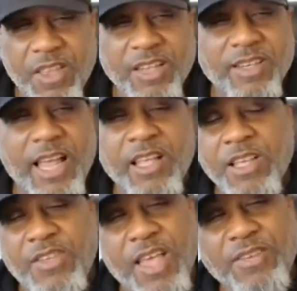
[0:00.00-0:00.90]
there's a lot
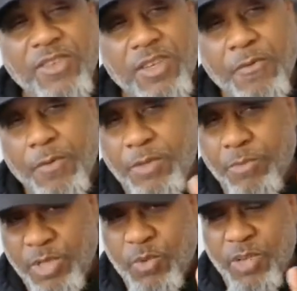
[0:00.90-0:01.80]
see that's the difference
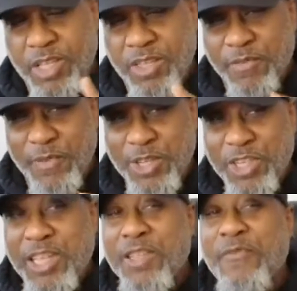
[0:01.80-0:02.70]
between the
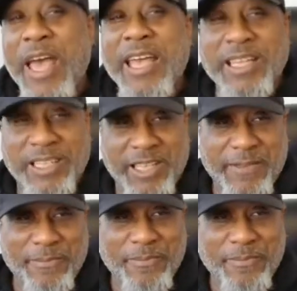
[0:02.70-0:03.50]
vision and the fantasy